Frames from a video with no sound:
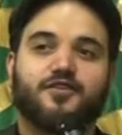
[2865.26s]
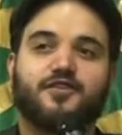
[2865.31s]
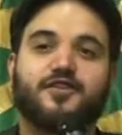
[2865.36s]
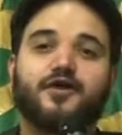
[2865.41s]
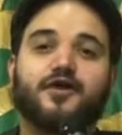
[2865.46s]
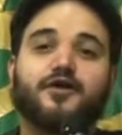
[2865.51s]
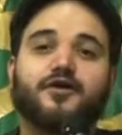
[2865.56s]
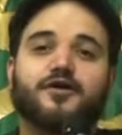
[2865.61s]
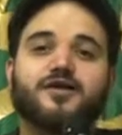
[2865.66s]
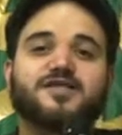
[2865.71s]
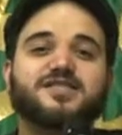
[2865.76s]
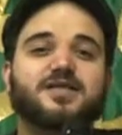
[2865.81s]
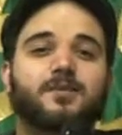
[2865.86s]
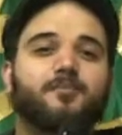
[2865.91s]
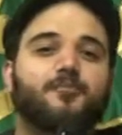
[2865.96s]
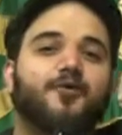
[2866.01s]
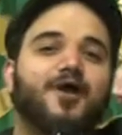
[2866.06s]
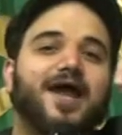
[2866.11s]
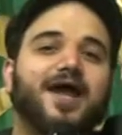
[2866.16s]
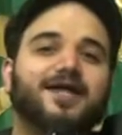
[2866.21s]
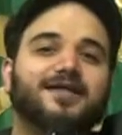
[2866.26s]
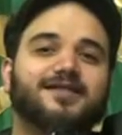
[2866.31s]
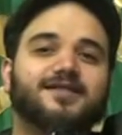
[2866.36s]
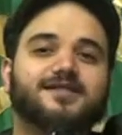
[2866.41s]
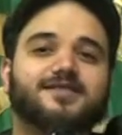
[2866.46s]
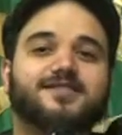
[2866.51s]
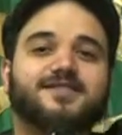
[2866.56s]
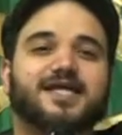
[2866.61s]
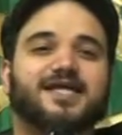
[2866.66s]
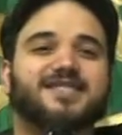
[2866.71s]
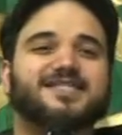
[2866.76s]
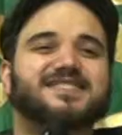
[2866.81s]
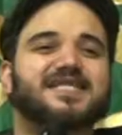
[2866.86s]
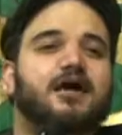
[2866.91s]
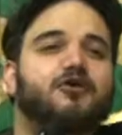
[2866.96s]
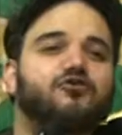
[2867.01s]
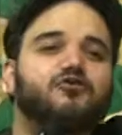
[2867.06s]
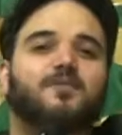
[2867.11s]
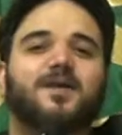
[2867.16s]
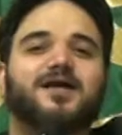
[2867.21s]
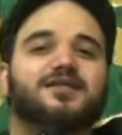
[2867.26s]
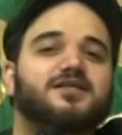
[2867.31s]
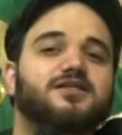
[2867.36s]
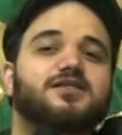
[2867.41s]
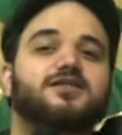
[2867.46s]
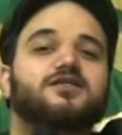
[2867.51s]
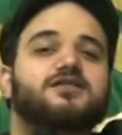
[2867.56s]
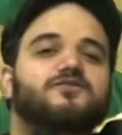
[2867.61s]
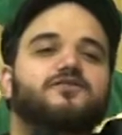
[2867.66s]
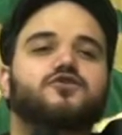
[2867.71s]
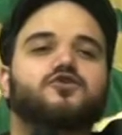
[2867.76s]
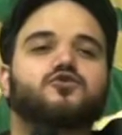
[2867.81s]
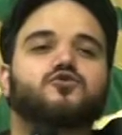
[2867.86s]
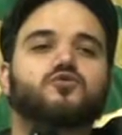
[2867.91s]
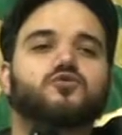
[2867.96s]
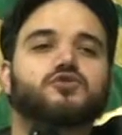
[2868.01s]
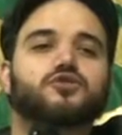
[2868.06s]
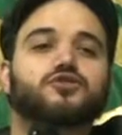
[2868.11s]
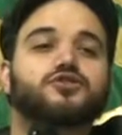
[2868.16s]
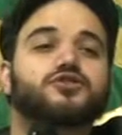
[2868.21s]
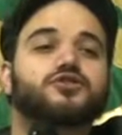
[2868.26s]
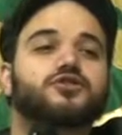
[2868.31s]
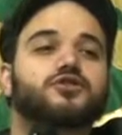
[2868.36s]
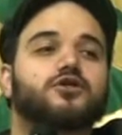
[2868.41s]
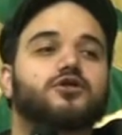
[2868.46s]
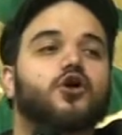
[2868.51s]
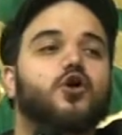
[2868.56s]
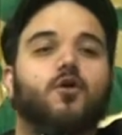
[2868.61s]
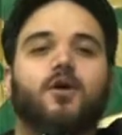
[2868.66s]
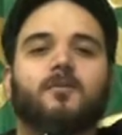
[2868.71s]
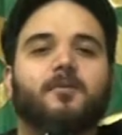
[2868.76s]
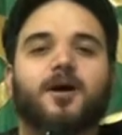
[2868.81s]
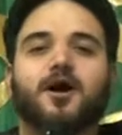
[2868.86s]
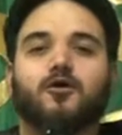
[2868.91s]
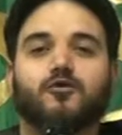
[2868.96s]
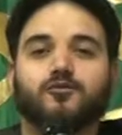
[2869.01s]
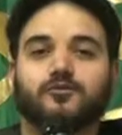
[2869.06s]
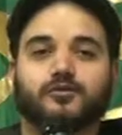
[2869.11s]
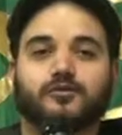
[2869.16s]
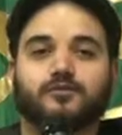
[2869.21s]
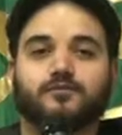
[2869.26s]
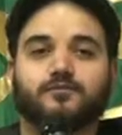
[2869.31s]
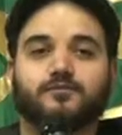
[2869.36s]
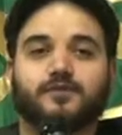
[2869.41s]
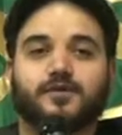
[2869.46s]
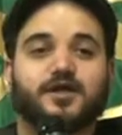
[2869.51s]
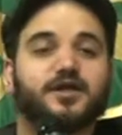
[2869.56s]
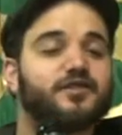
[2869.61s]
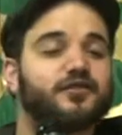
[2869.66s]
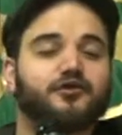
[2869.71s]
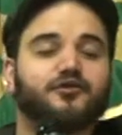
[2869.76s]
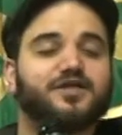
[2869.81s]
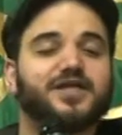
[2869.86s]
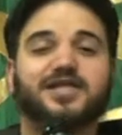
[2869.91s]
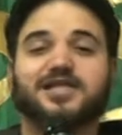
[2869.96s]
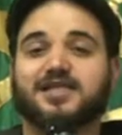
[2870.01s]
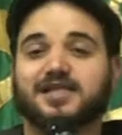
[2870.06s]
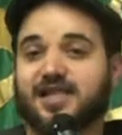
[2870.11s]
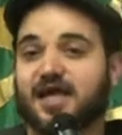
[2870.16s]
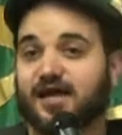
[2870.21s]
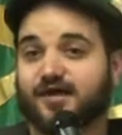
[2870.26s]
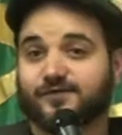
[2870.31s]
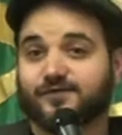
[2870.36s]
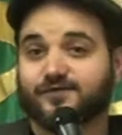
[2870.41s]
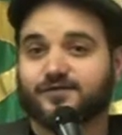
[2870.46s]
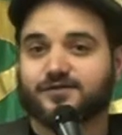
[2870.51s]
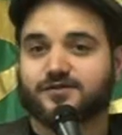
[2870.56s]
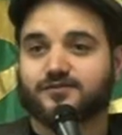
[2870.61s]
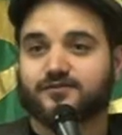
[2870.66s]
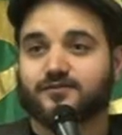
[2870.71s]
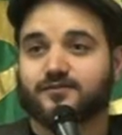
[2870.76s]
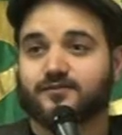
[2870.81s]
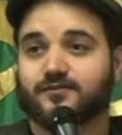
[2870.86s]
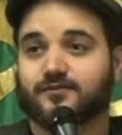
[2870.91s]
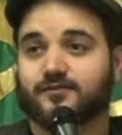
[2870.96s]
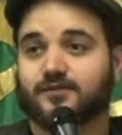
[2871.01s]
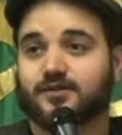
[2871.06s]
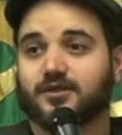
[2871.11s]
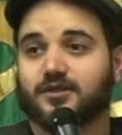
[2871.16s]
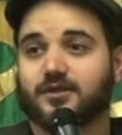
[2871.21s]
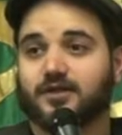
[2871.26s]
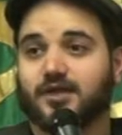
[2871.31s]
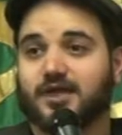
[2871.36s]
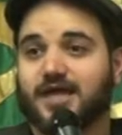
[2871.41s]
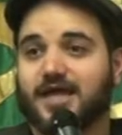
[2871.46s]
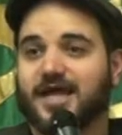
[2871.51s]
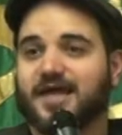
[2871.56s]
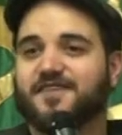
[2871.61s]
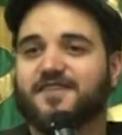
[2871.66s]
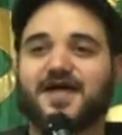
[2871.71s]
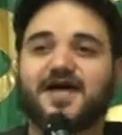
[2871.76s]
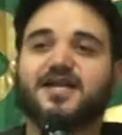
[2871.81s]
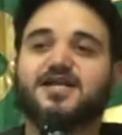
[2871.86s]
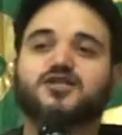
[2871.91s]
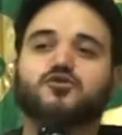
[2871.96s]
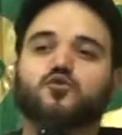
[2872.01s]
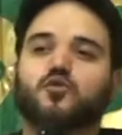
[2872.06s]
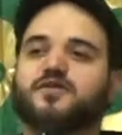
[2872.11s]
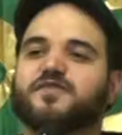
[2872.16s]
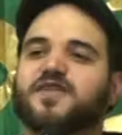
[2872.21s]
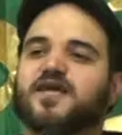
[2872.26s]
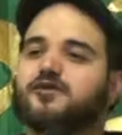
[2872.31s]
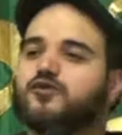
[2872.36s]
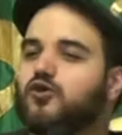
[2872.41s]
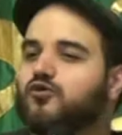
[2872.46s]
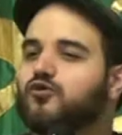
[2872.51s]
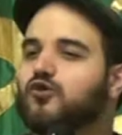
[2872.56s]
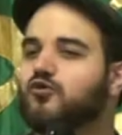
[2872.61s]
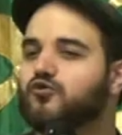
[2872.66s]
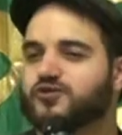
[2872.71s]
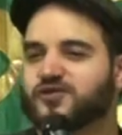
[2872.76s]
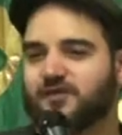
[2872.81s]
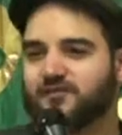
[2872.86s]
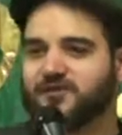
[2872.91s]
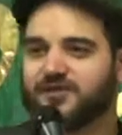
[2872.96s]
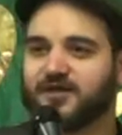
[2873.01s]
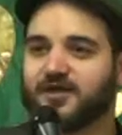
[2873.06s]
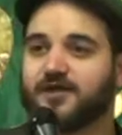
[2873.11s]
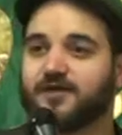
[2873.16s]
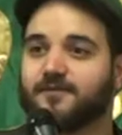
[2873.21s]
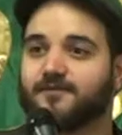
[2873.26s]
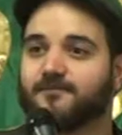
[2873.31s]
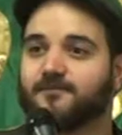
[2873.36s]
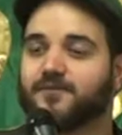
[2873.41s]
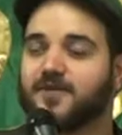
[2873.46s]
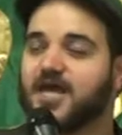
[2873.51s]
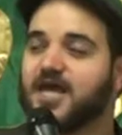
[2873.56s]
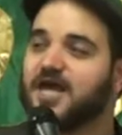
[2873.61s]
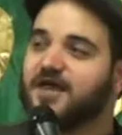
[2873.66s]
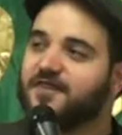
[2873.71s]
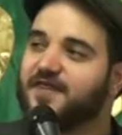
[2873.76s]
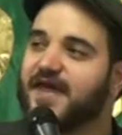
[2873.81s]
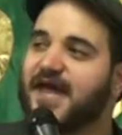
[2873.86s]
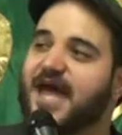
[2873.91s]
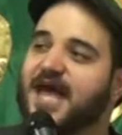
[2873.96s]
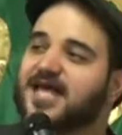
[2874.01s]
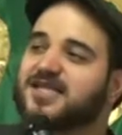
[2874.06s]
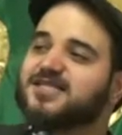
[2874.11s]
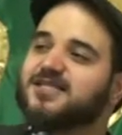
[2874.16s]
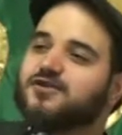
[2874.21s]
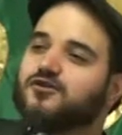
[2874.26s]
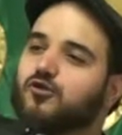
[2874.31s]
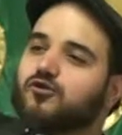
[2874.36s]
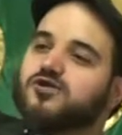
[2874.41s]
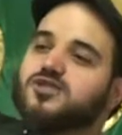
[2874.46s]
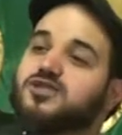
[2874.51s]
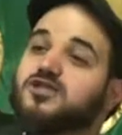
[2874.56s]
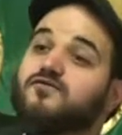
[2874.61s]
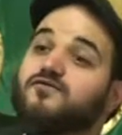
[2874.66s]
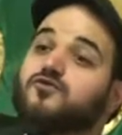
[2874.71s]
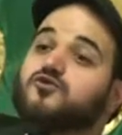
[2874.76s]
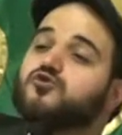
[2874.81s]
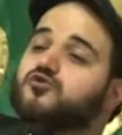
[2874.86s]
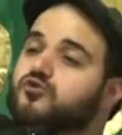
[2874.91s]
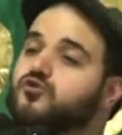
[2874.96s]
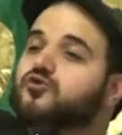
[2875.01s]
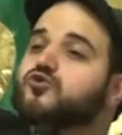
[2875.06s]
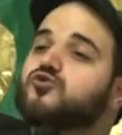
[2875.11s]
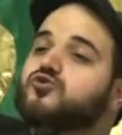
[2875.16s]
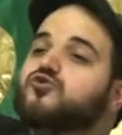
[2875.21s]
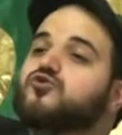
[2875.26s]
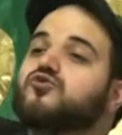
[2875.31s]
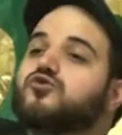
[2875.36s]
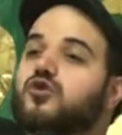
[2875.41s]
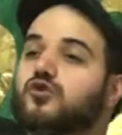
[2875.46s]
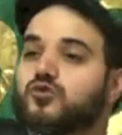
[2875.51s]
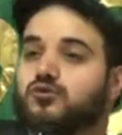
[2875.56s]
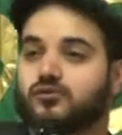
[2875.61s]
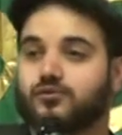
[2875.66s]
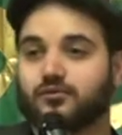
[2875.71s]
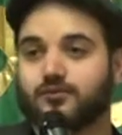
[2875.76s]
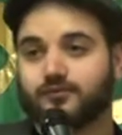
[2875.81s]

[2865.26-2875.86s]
There is a practice that sound minded individuals go about in their daily lives. And that is when they don't know something, they ask those individuals who do know.